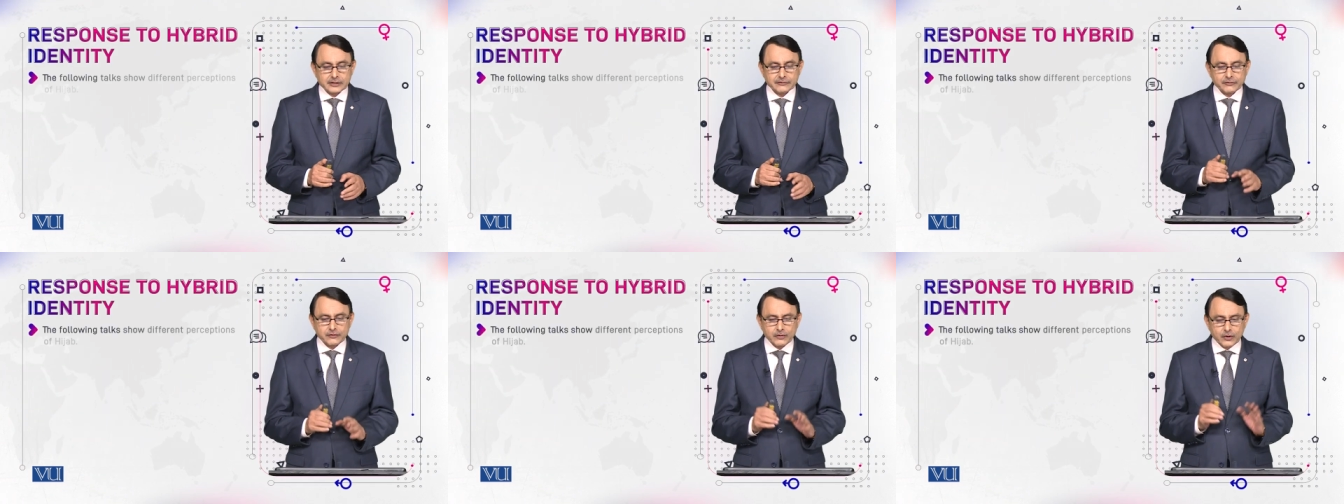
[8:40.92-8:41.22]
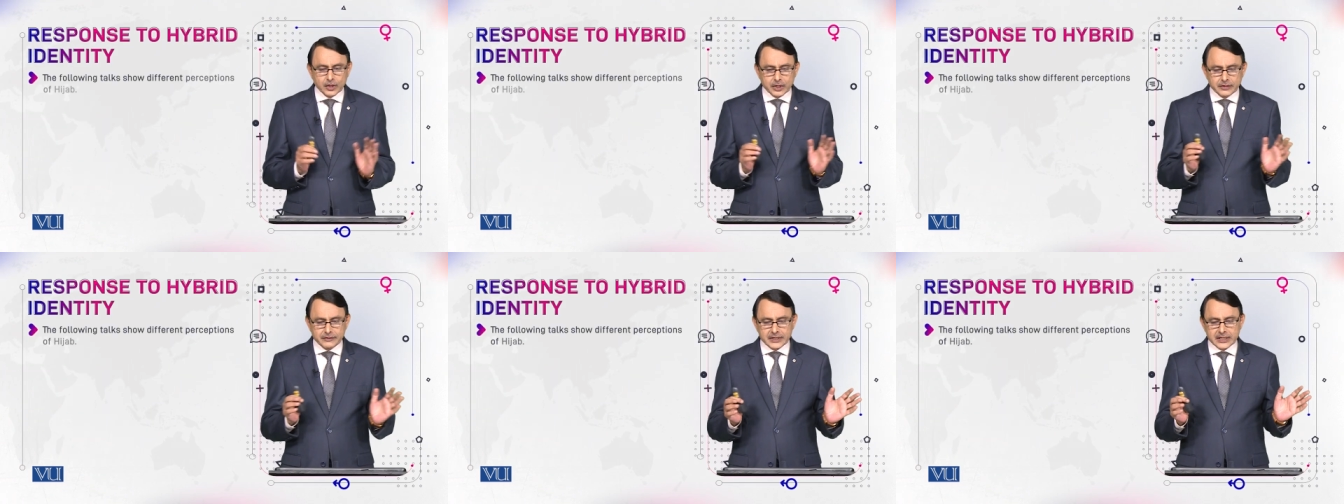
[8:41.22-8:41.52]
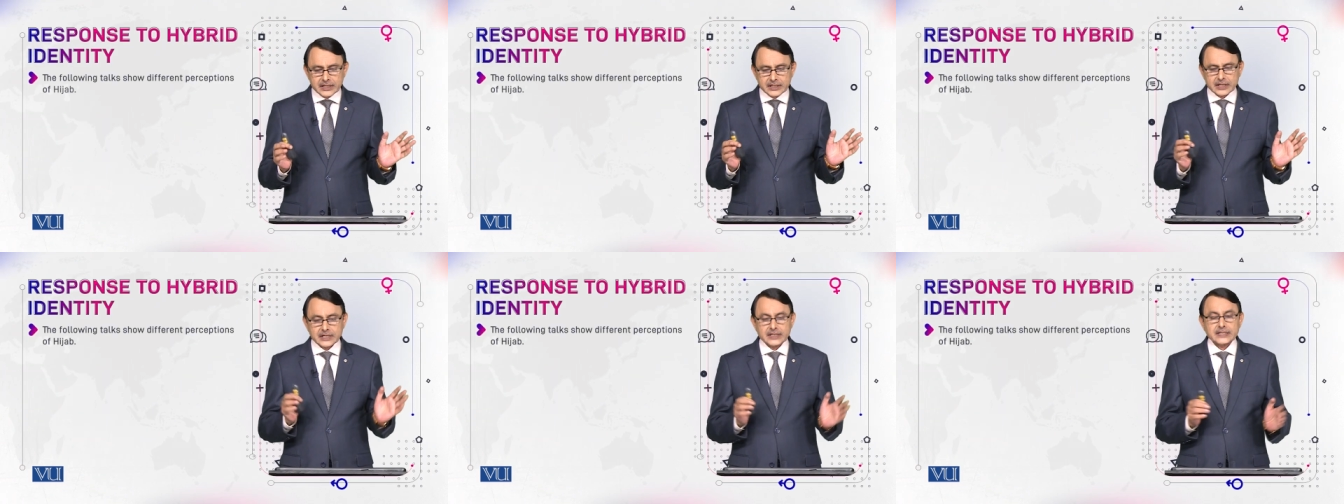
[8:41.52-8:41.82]
The
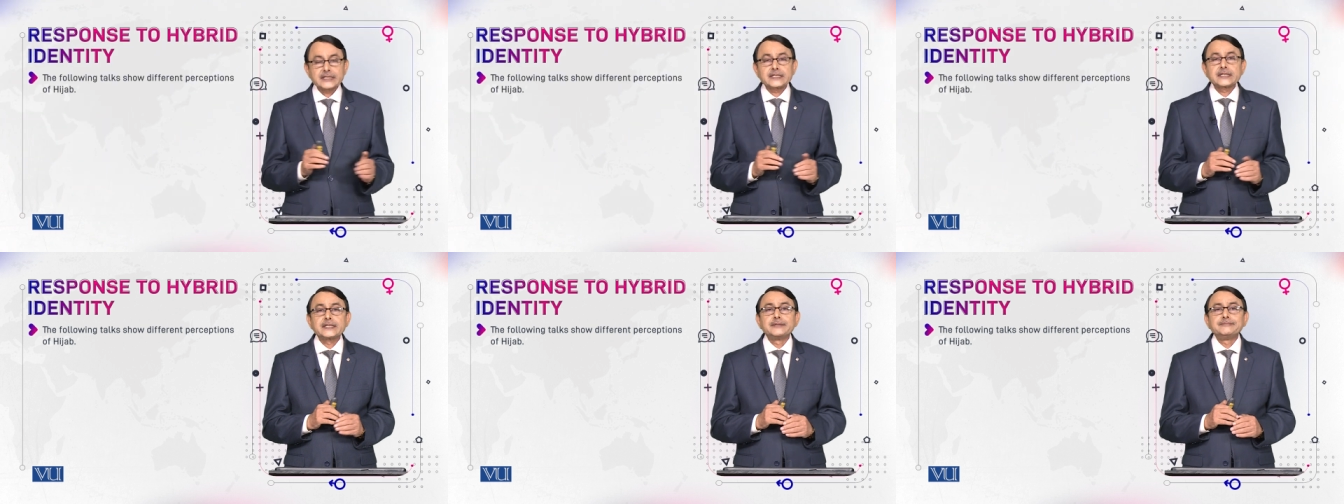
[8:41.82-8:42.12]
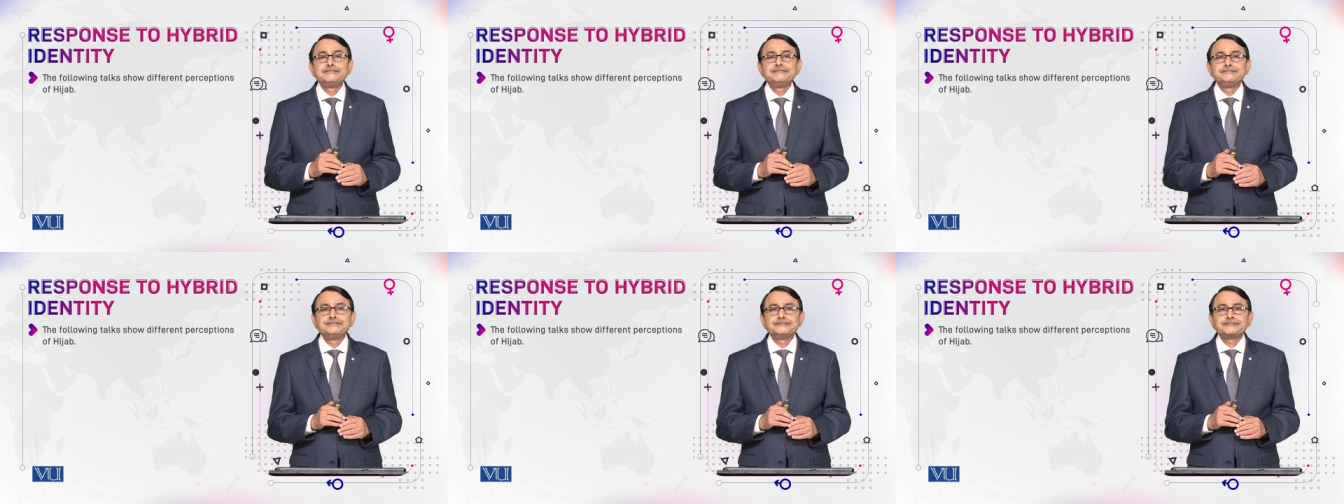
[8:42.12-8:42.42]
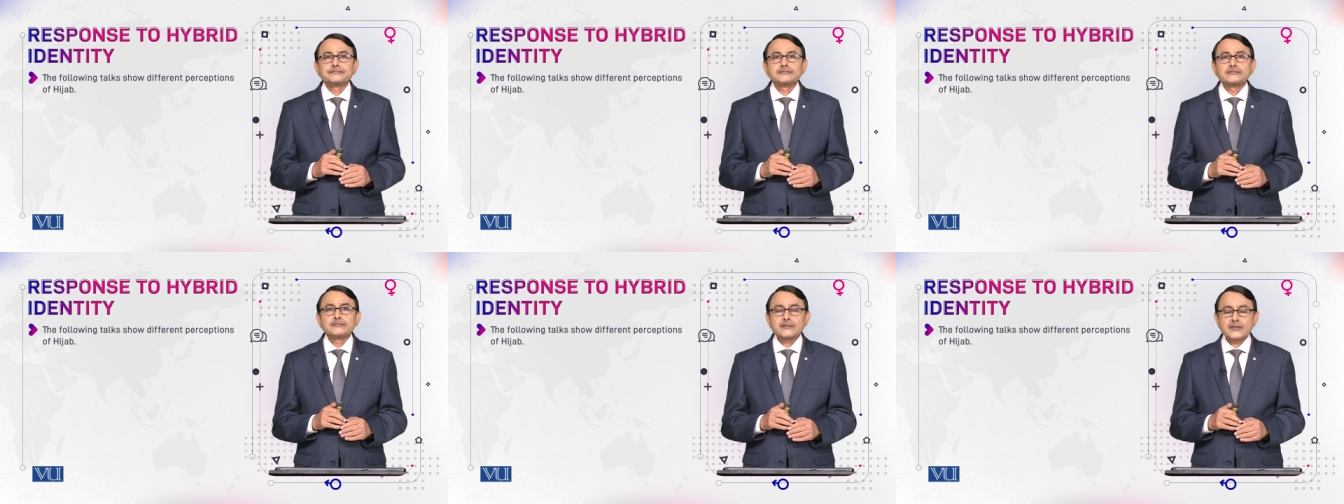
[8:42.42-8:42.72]
following talks
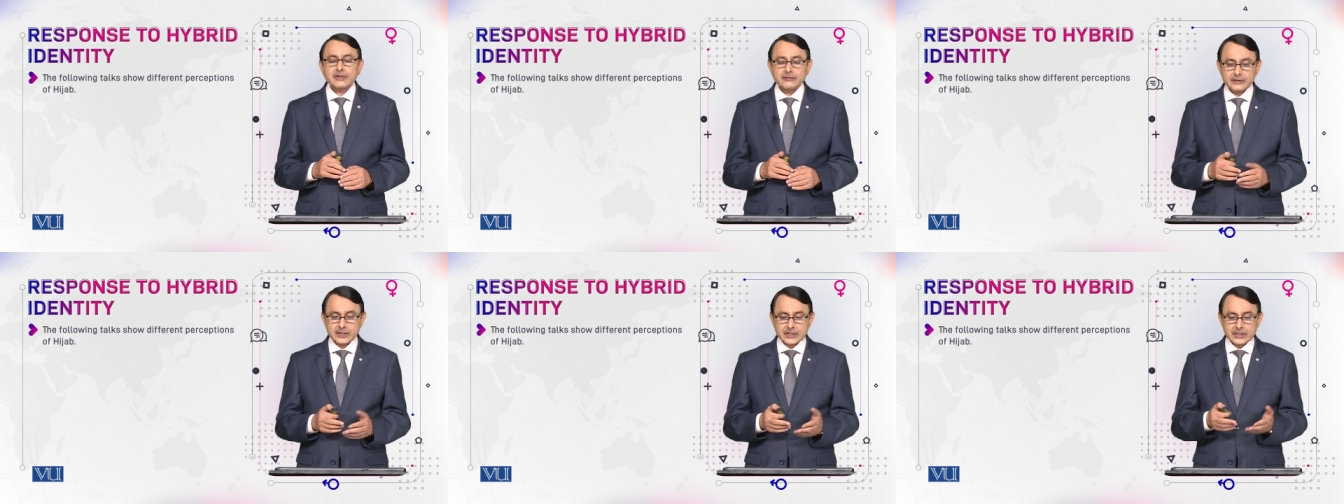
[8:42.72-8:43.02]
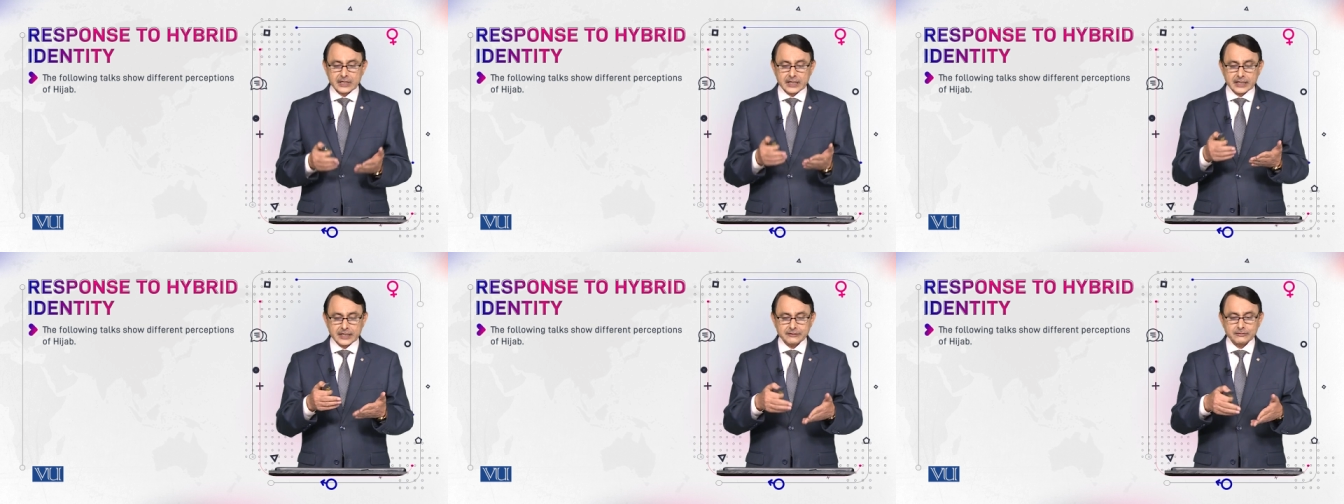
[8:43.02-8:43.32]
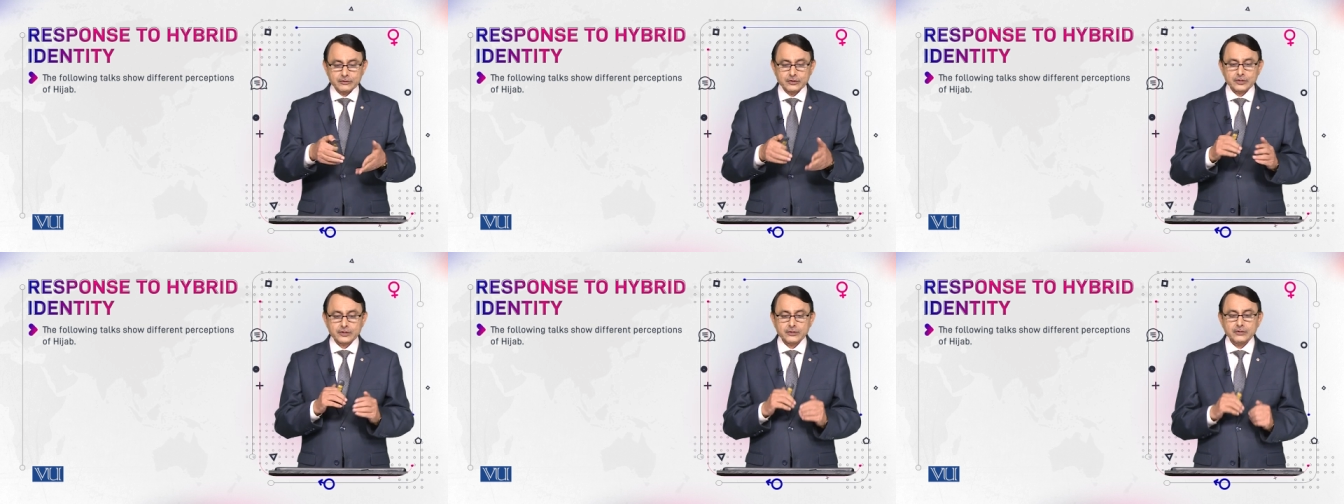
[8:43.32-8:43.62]
which I
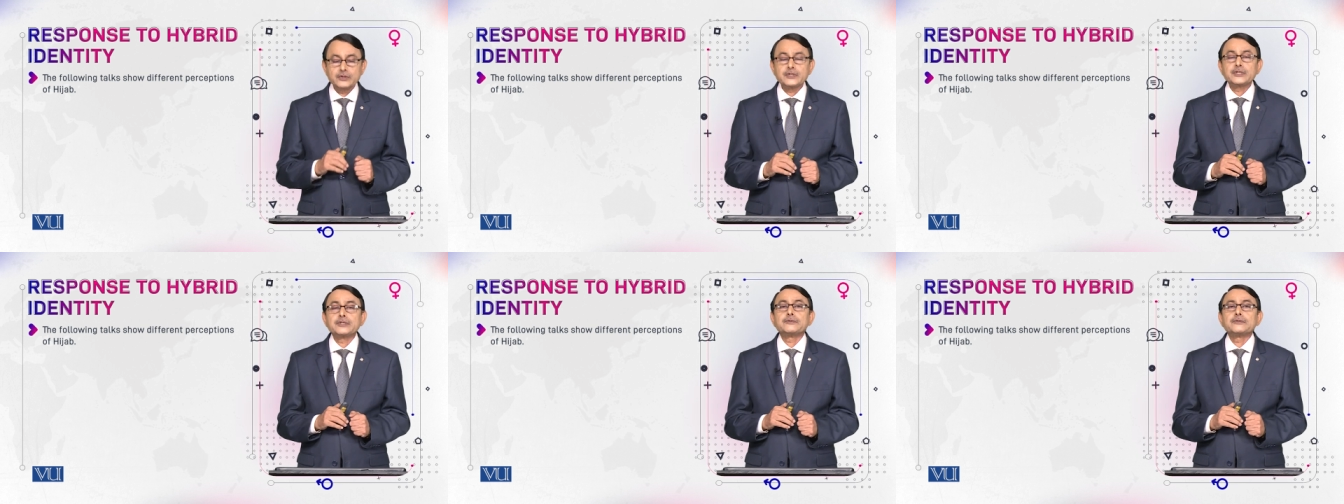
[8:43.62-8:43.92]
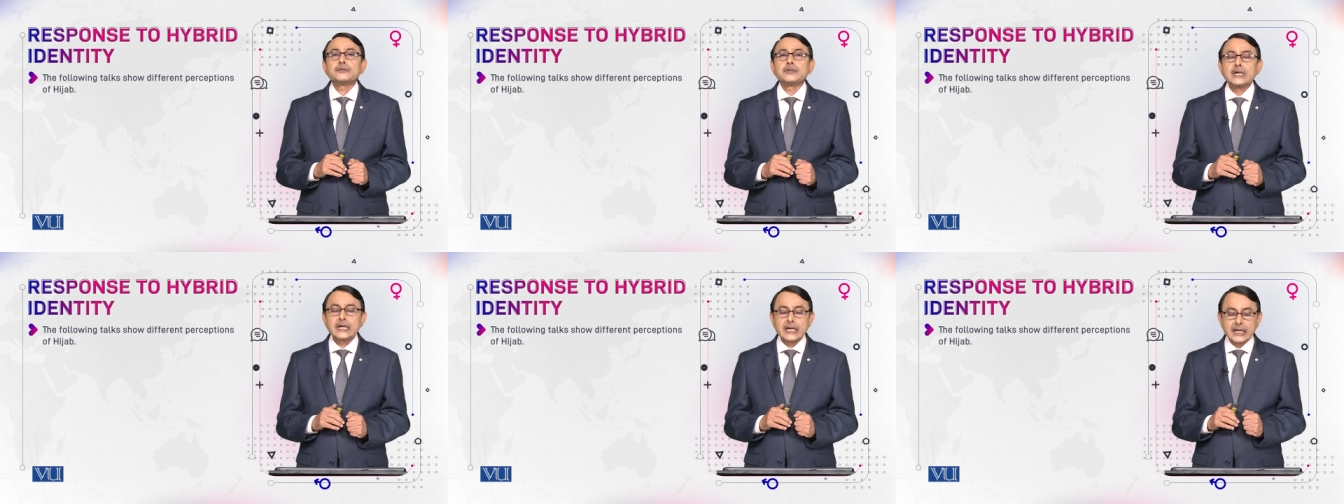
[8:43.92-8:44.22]
would show you,